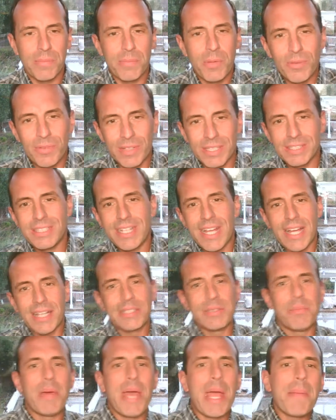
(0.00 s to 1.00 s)
moving
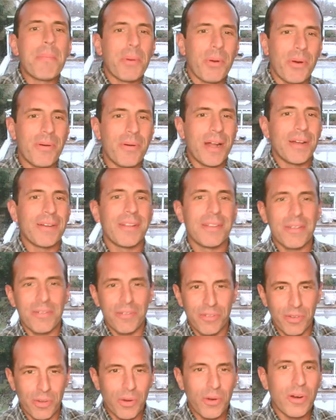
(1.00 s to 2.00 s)
stacks of paper around on the
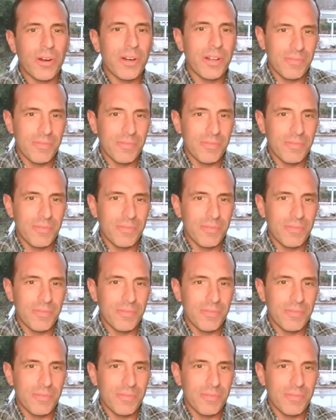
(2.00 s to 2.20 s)
floor